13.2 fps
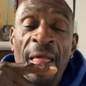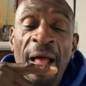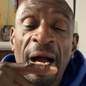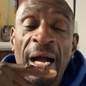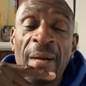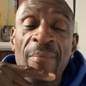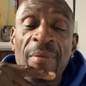
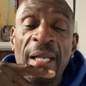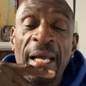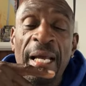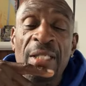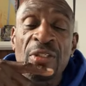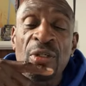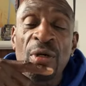I'm
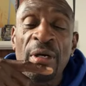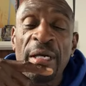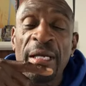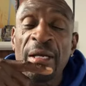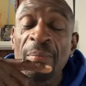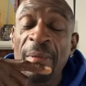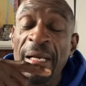glad you're
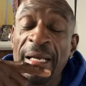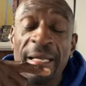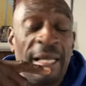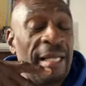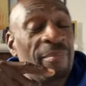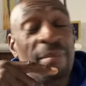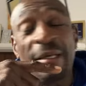here,
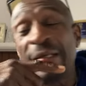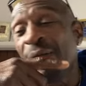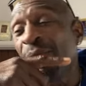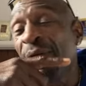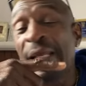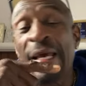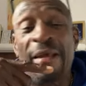man. Hey, man, I'm
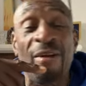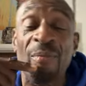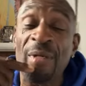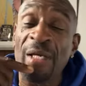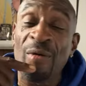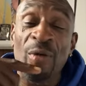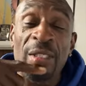glad I'm
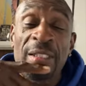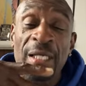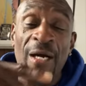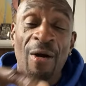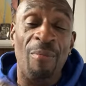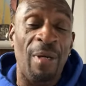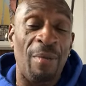here with
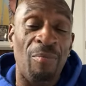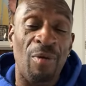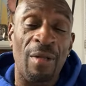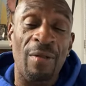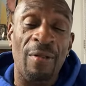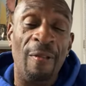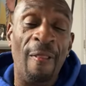y'all, my
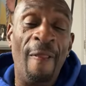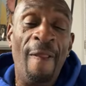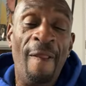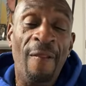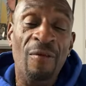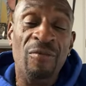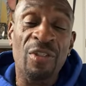brother,
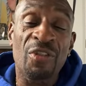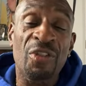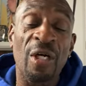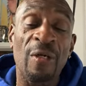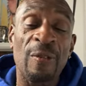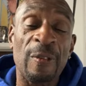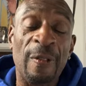for
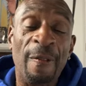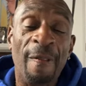sure.